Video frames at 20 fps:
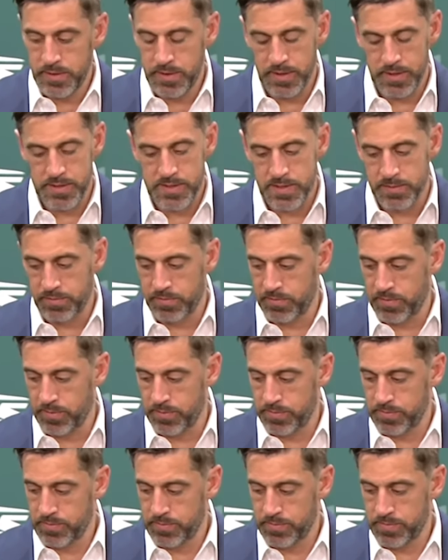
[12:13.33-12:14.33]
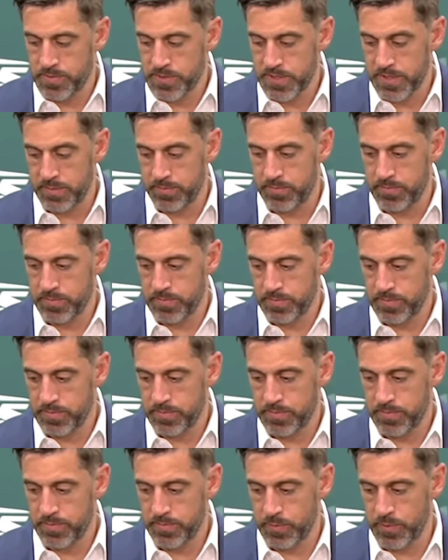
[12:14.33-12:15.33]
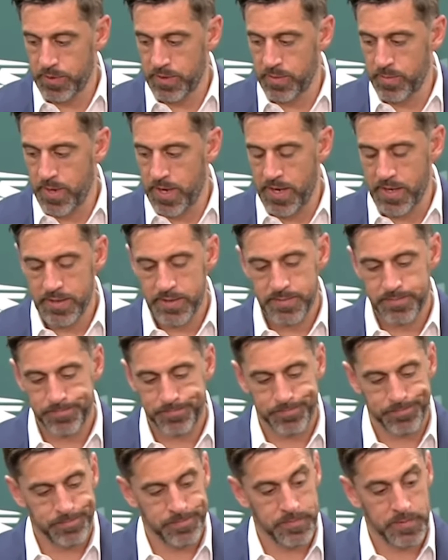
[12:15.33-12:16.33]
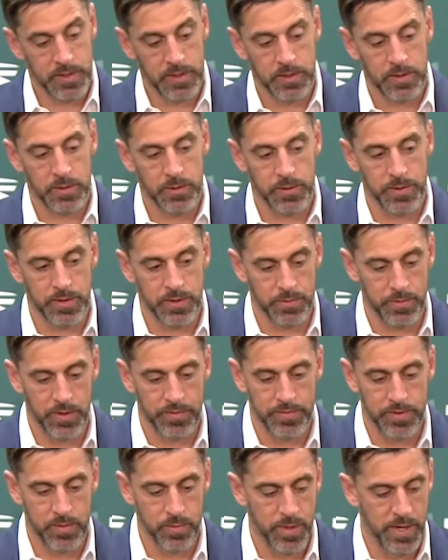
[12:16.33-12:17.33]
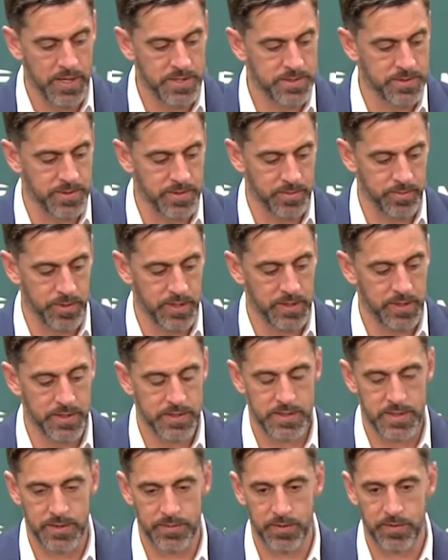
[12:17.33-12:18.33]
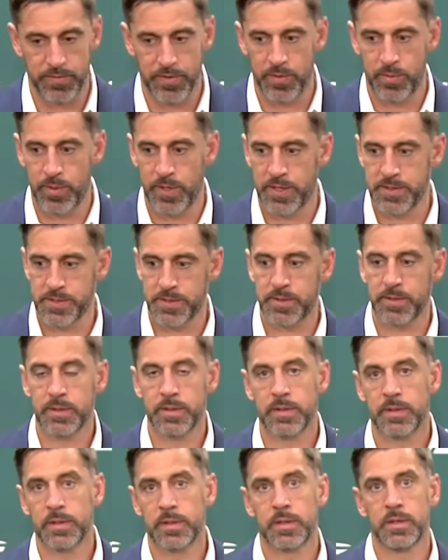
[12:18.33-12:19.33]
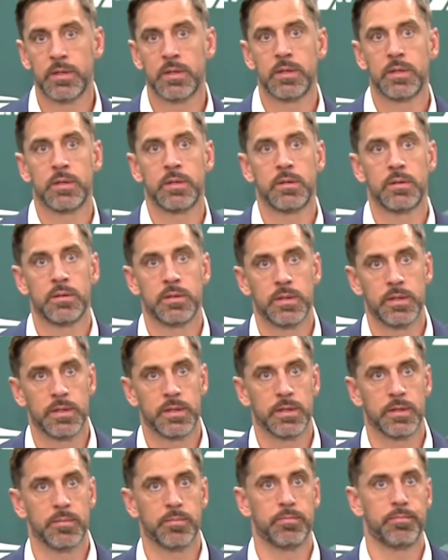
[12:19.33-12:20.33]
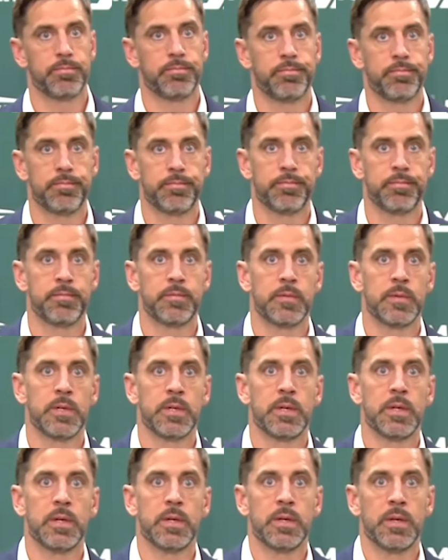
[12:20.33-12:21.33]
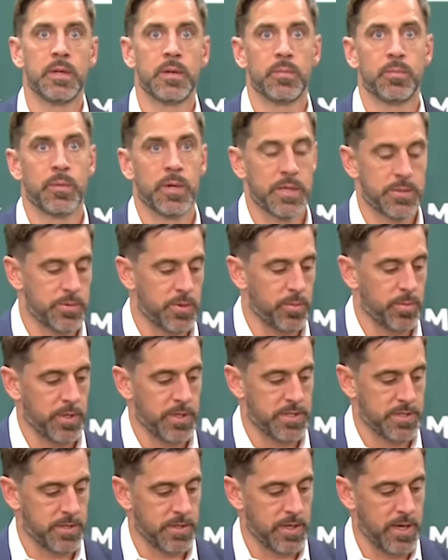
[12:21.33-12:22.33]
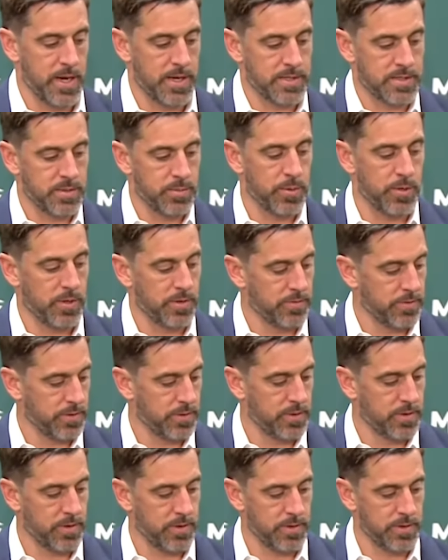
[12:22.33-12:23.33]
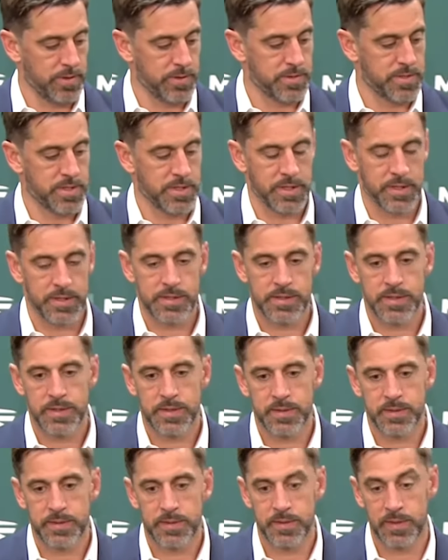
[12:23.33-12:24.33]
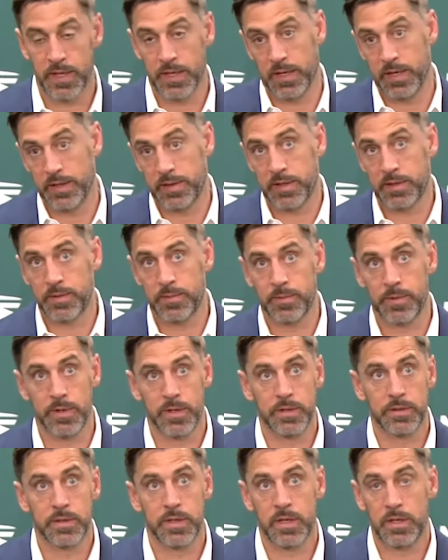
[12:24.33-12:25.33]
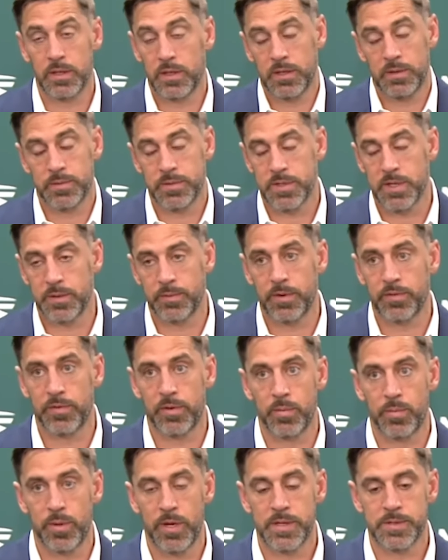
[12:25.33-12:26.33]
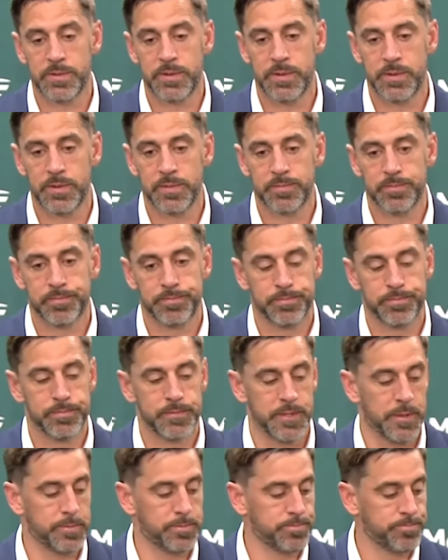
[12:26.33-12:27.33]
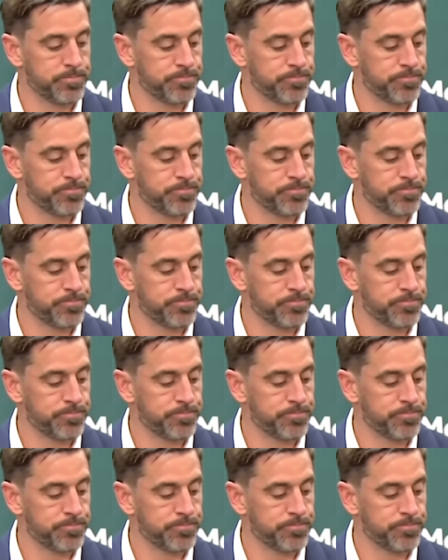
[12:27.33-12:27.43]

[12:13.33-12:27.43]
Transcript: of them seemed really bad, including the roughing the passer on me. That's not roughing the passer. Might as well play sarcastic the ball if we're going to call those things. And I thought the one on Kinlaw was not roughing the passer either. So.